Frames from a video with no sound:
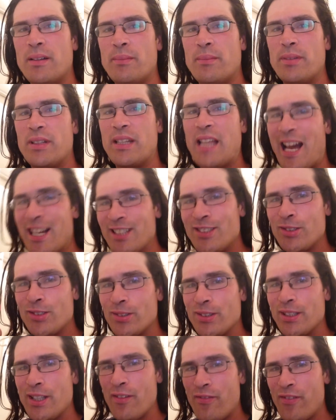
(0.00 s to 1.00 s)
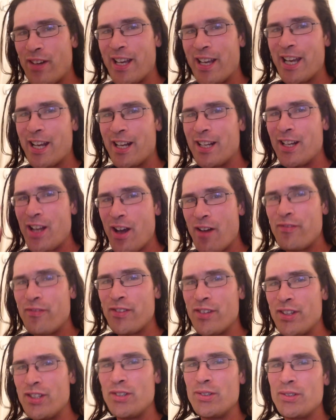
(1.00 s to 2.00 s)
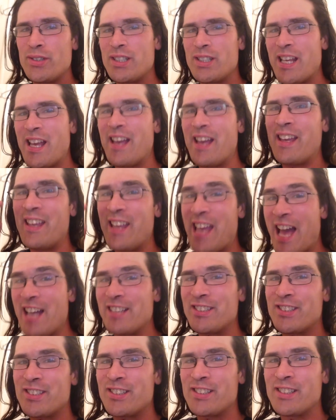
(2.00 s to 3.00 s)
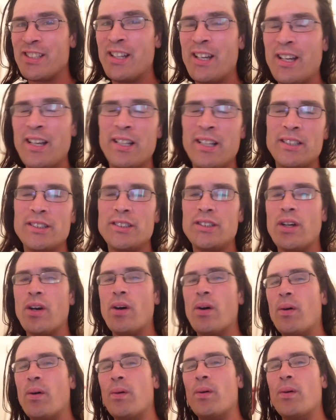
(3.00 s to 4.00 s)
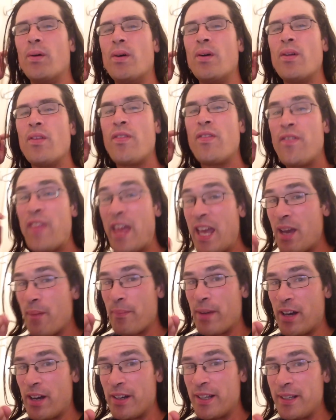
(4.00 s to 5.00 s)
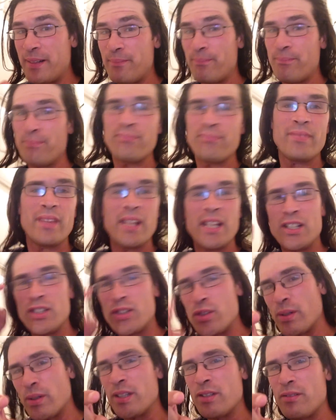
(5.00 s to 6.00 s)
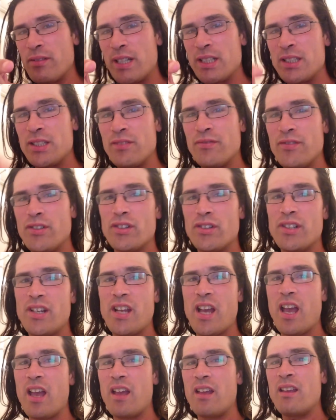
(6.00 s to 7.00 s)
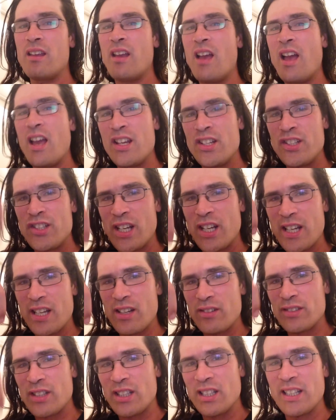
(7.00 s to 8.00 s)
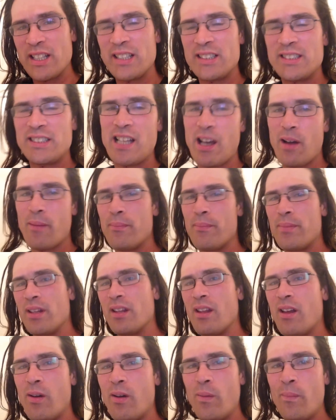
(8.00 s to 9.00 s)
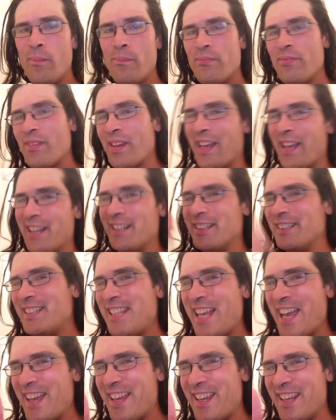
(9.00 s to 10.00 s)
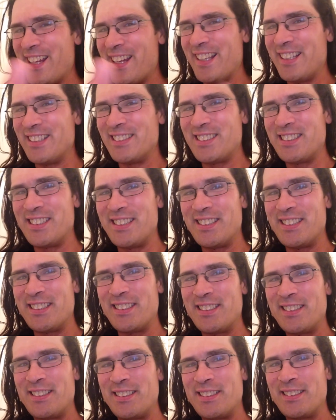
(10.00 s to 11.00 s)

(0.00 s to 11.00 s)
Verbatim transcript: But that's only if I get enough of you saying yes. So think about it. Enjoy the rest of your day. Check out the links down below, and take it easy.